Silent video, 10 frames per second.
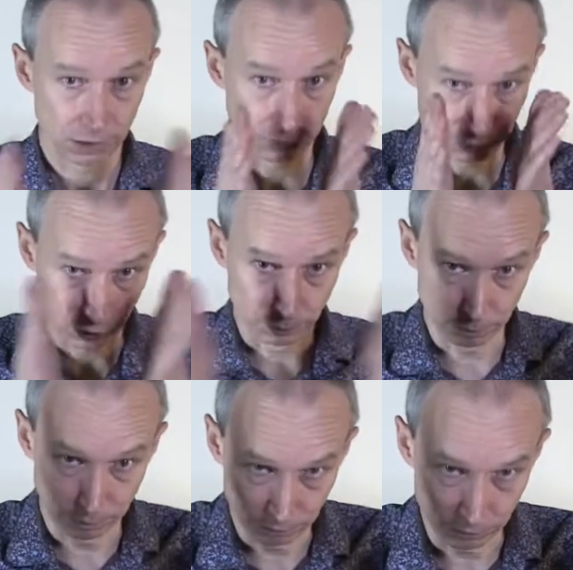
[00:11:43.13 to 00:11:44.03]
giving the
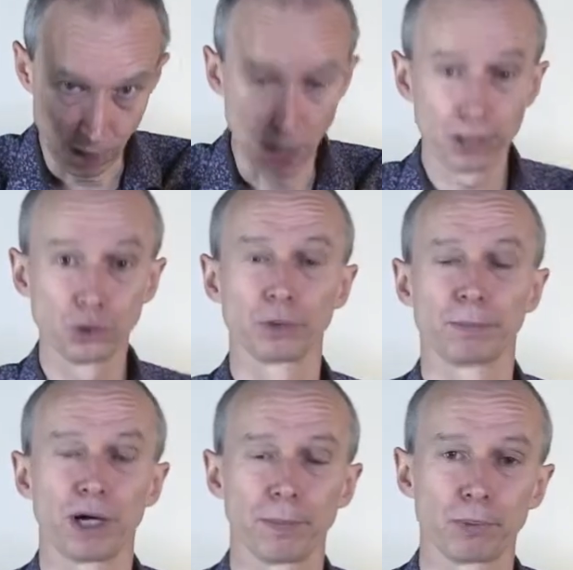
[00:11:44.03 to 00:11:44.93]
eye look
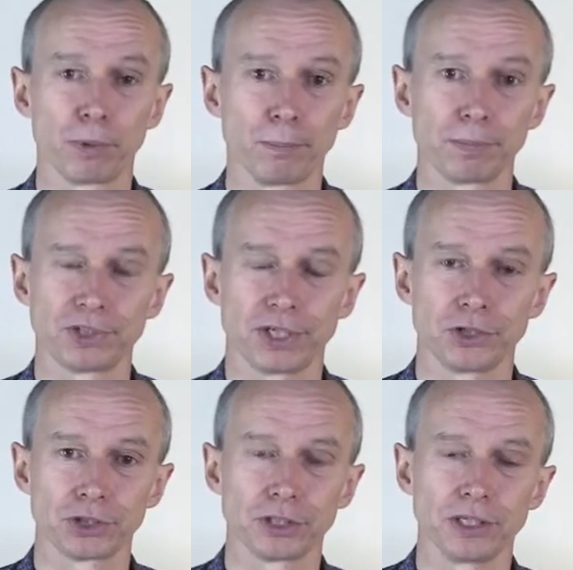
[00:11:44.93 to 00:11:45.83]
apart problem
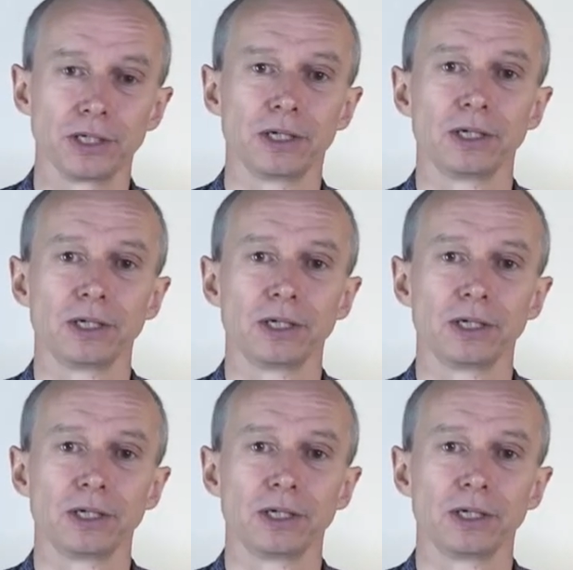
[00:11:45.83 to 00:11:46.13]
potentially,